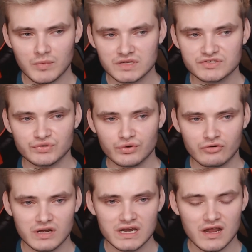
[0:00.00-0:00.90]

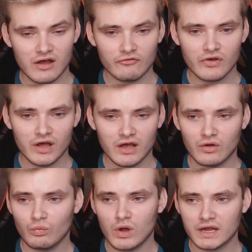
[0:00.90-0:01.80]
story of
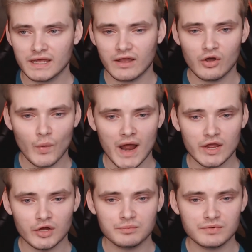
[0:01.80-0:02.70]
her working her
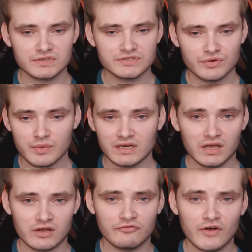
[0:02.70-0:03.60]
way up to being
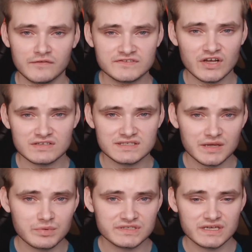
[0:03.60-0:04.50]
like a 5-star
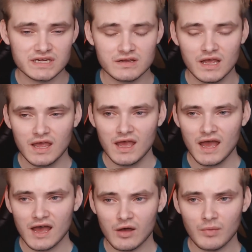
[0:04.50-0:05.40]
celebrity.
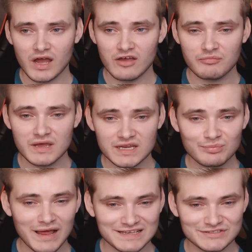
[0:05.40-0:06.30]
I have many
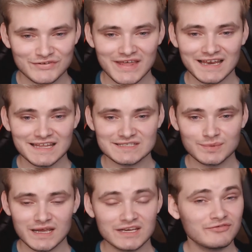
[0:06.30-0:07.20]
plans for that Let's
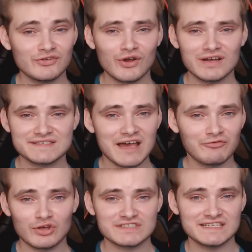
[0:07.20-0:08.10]
Play, and if you guys have
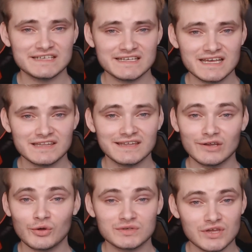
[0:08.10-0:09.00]
not seen it yet, then
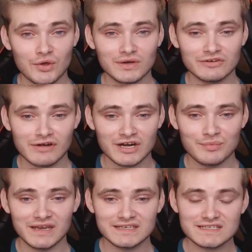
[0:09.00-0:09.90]
I would totally
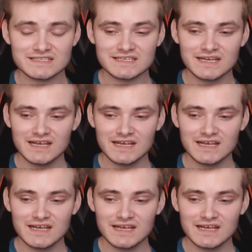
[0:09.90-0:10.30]
recommend it.